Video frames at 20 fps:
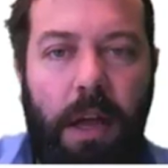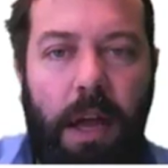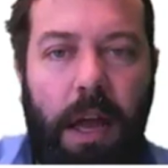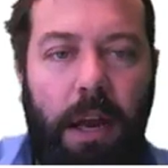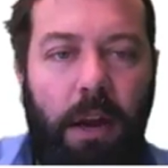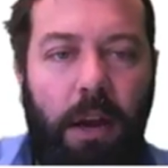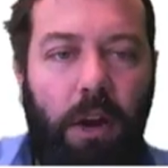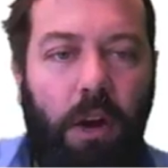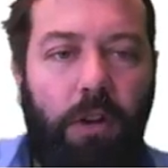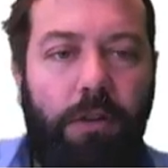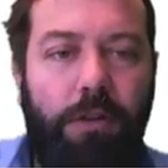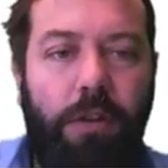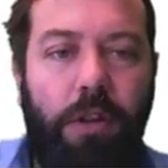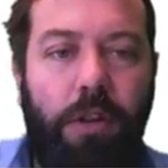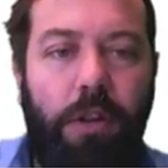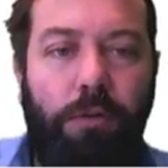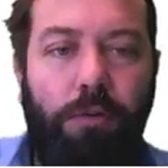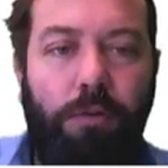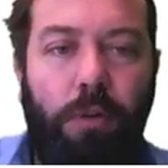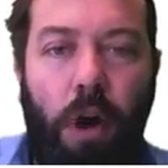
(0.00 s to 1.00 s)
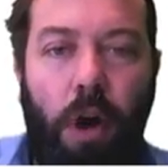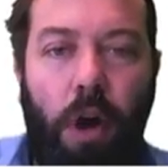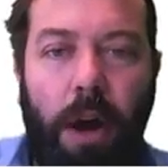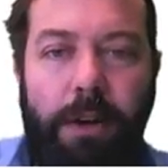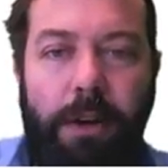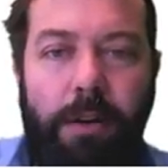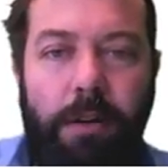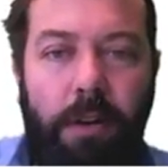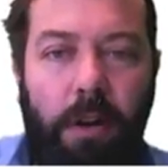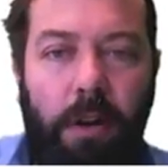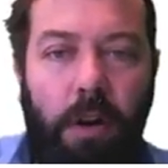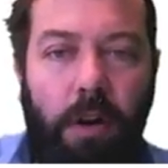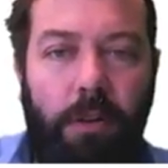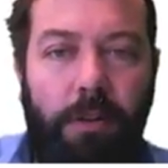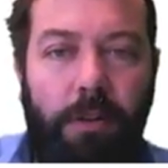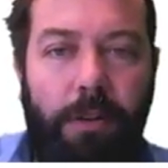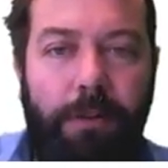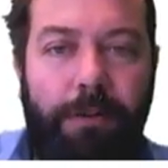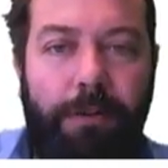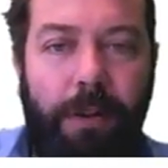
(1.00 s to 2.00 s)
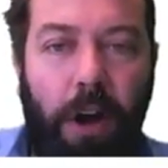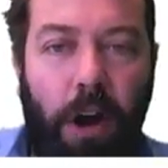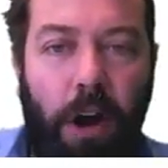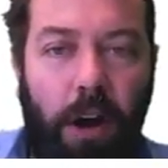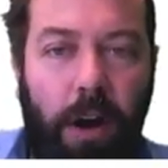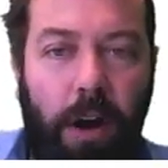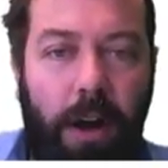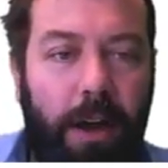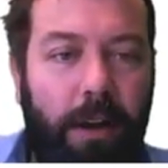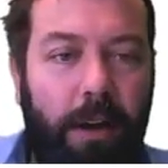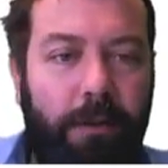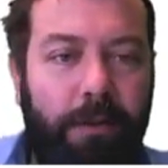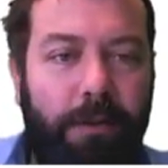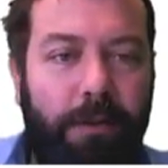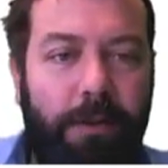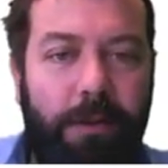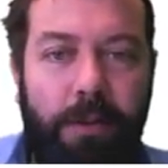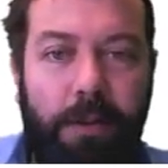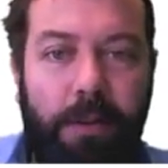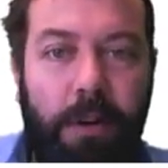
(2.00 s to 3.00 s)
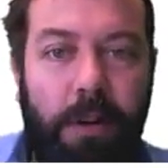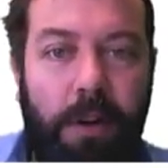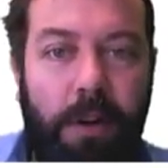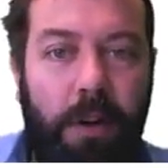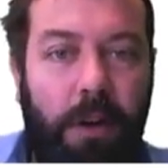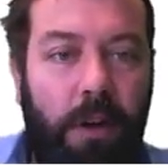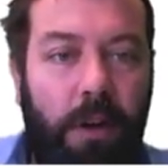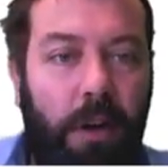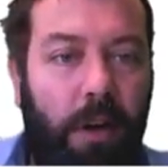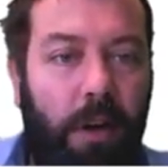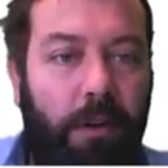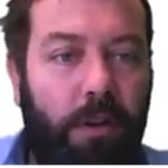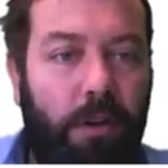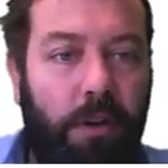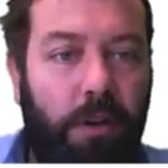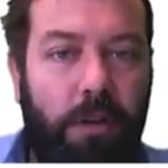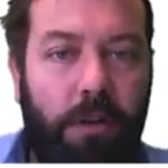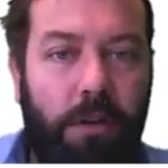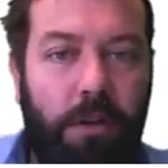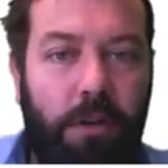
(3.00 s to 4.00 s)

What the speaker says: And off to the right of the 5, I've got